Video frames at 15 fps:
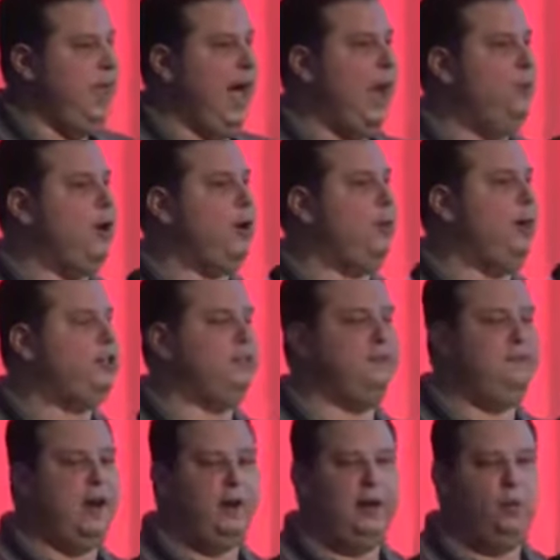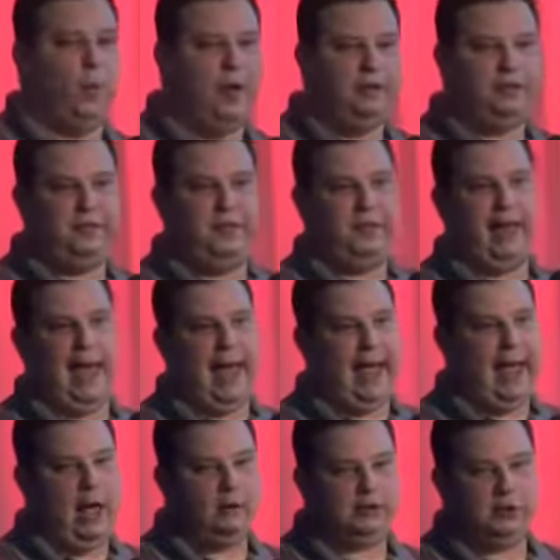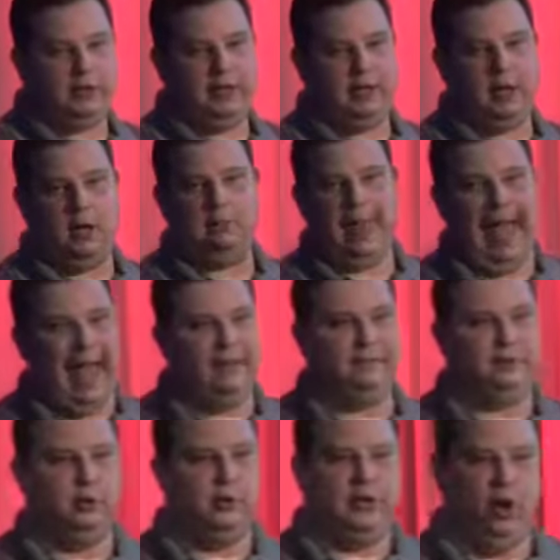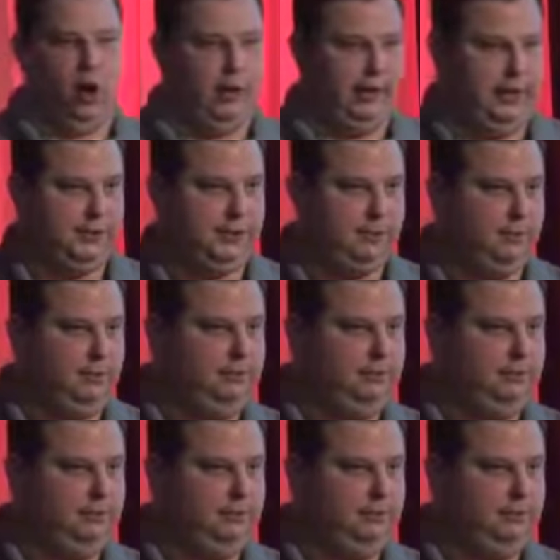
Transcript: I want to reach a very wealthy, high household income, affluent audience.